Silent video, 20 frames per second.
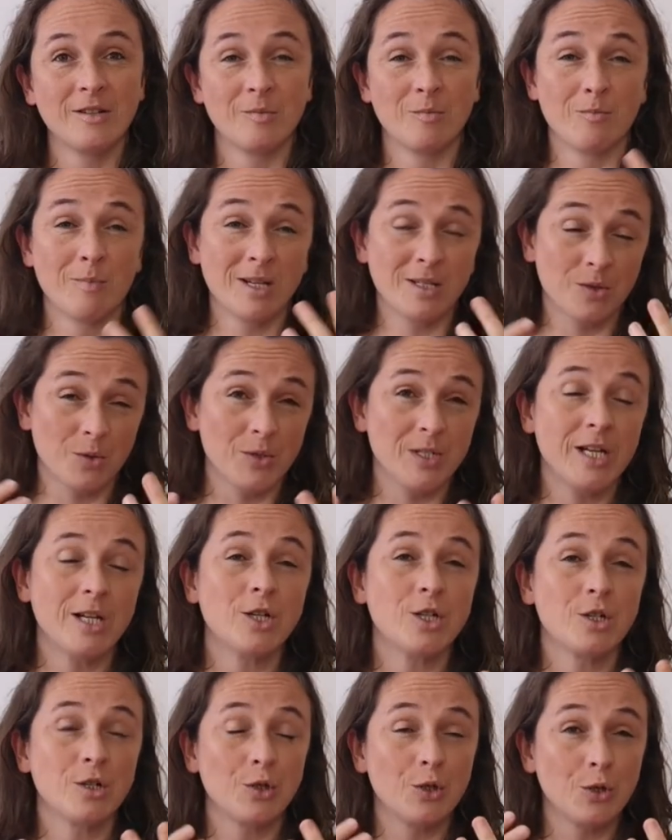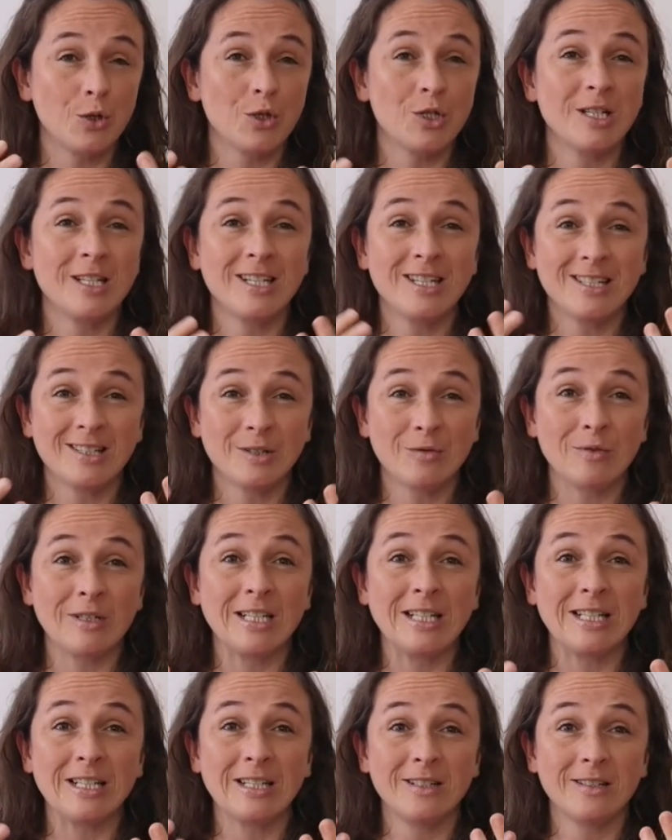muscle tension usually is
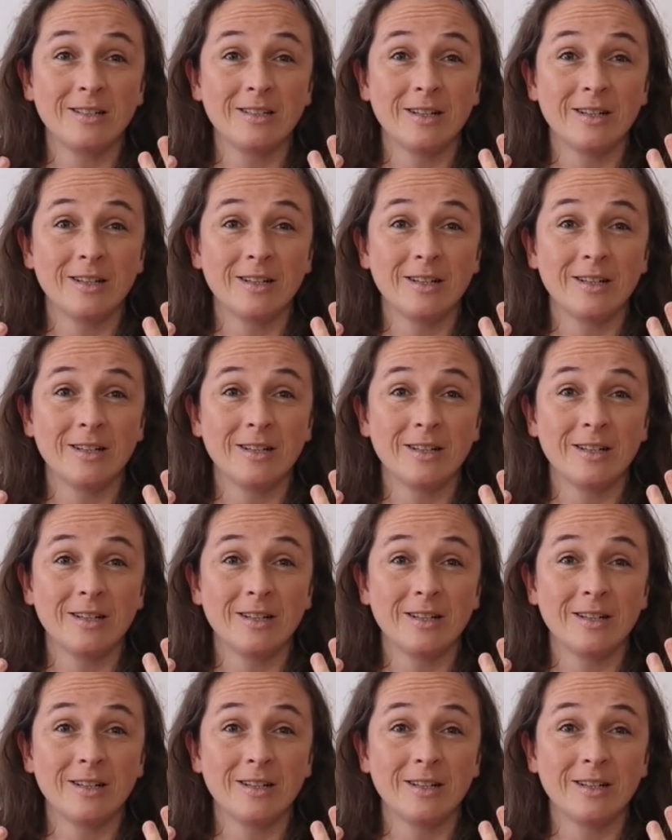really